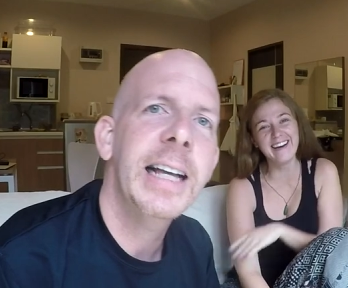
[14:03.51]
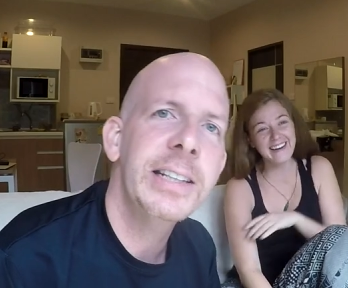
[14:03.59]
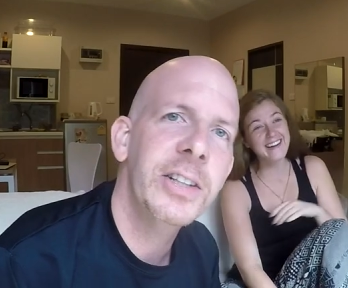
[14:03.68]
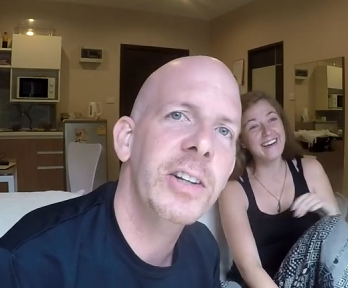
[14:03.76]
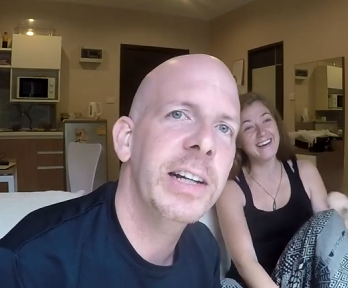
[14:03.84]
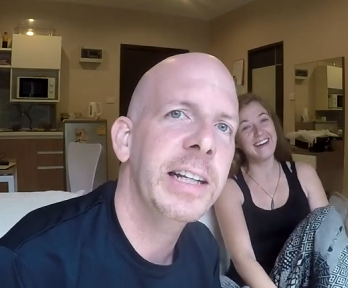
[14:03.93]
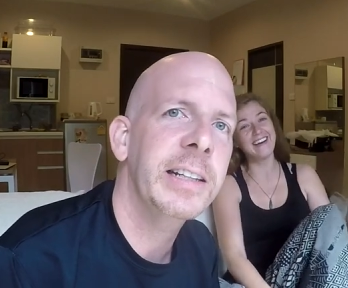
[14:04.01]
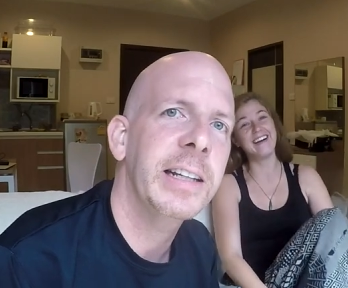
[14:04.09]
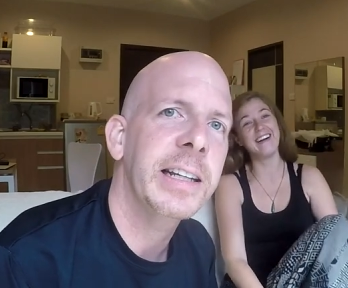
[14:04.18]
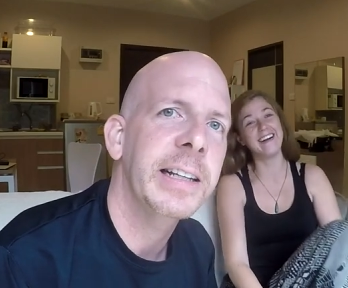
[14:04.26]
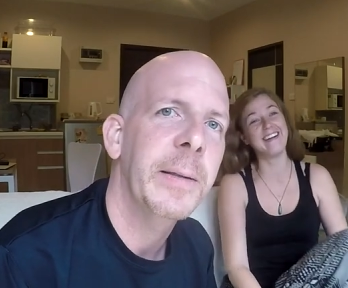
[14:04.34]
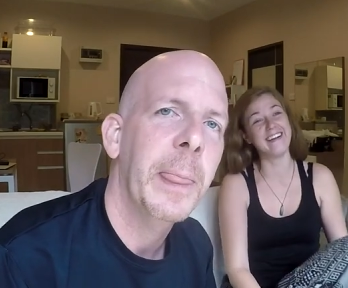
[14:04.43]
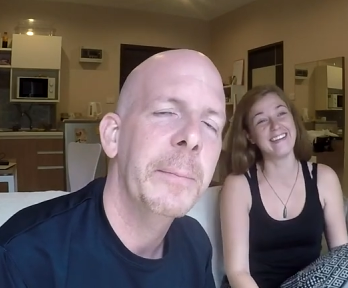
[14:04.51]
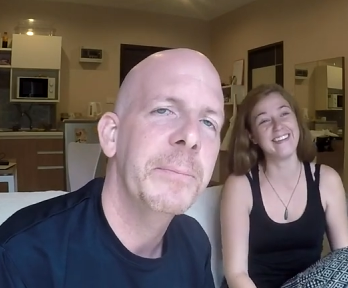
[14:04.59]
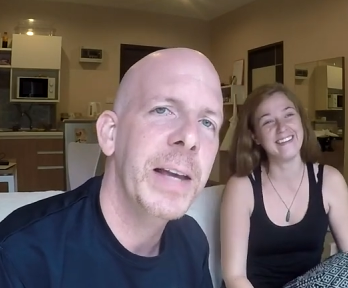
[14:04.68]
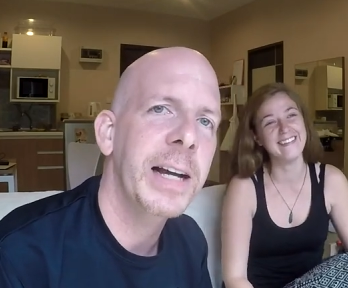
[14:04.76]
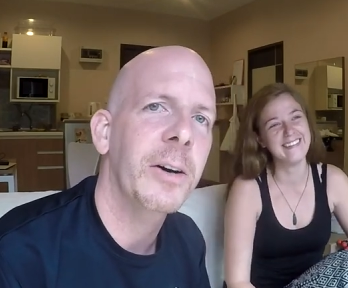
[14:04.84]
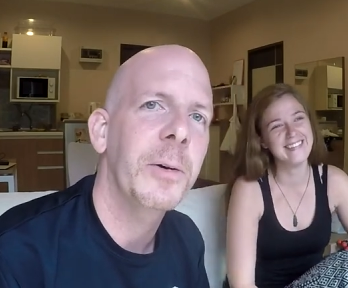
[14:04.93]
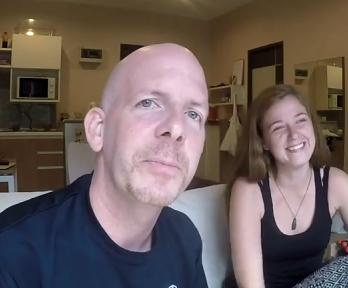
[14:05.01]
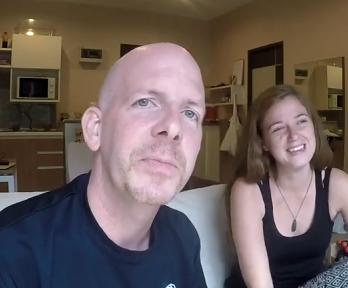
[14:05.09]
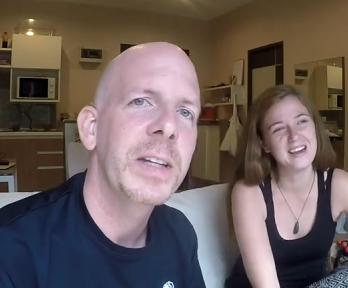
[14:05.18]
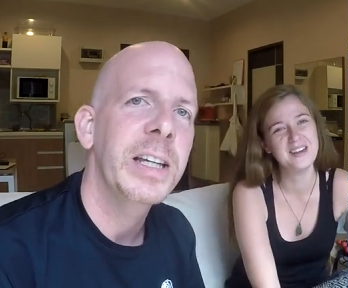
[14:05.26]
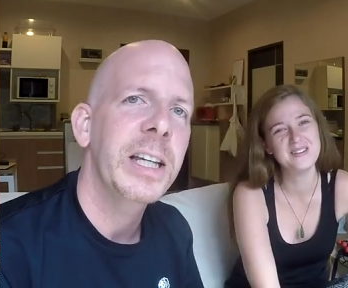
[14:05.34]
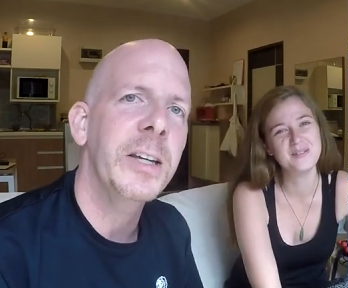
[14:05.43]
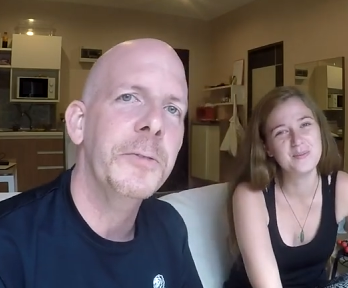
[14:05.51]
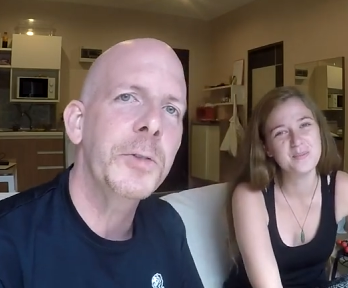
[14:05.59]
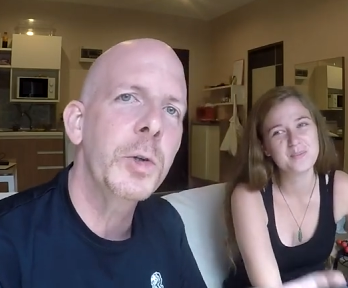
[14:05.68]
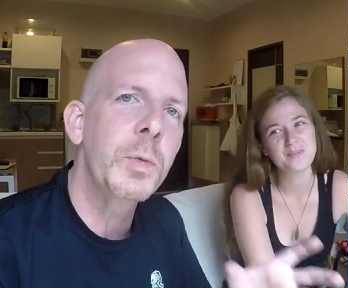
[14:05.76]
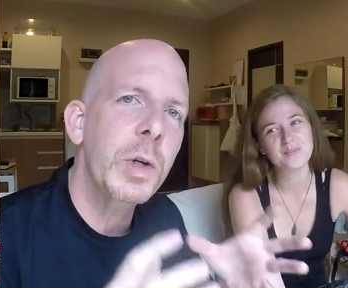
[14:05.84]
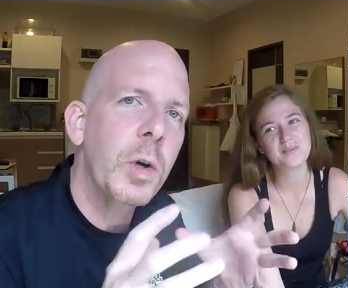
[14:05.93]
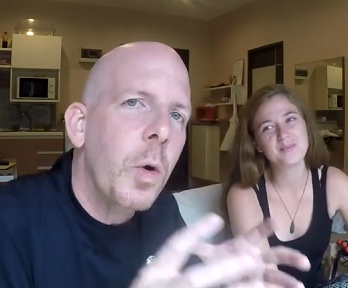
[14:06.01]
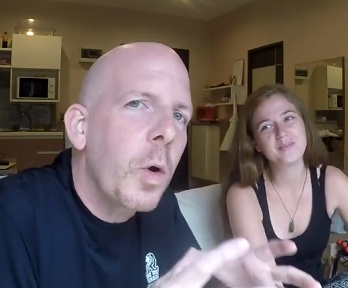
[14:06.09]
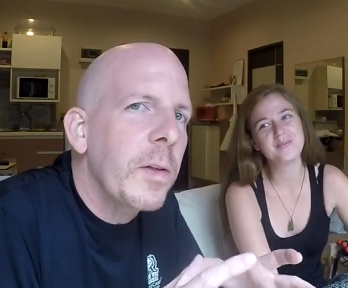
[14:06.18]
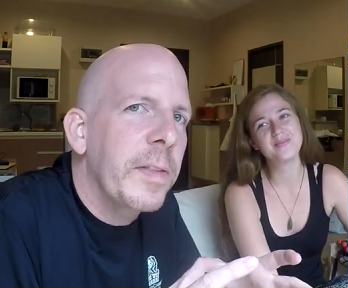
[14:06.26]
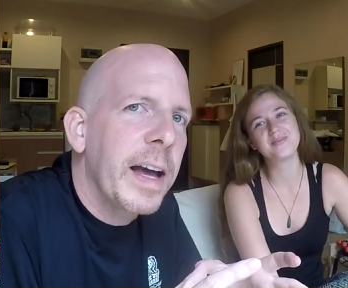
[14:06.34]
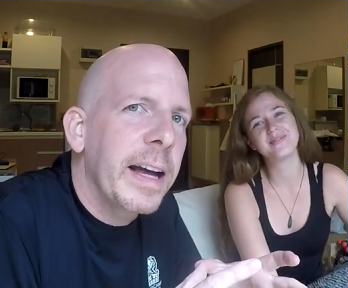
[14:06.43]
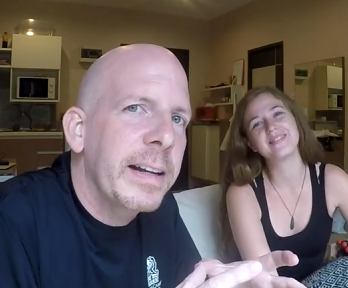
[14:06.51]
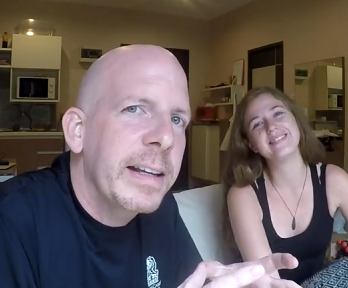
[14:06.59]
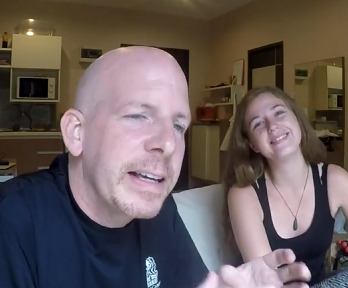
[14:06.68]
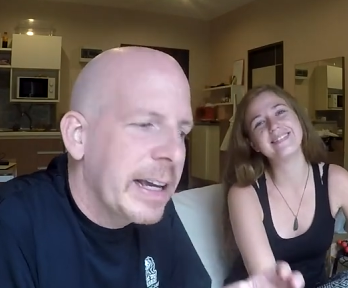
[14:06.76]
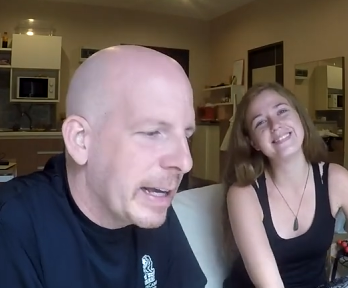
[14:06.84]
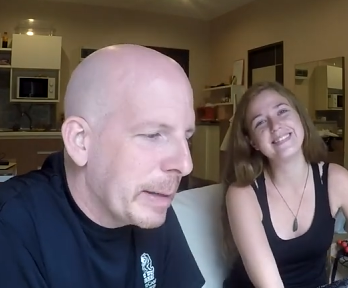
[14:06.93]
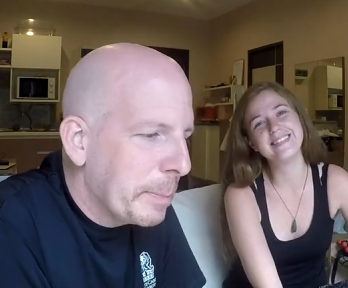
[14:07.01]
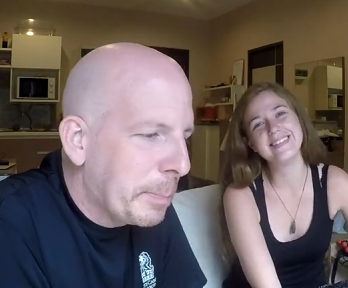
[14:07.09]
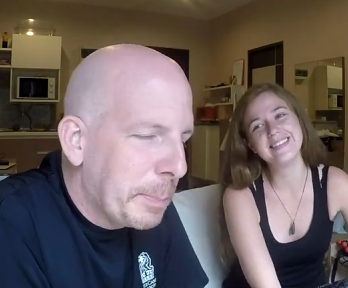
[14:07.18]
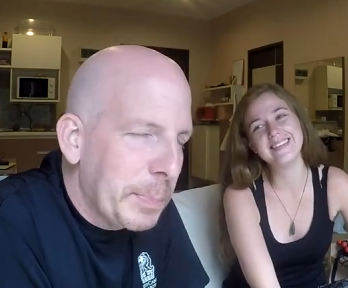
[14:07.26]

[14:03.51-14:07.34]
Speaker 1: That's her ending. Now, if you record that and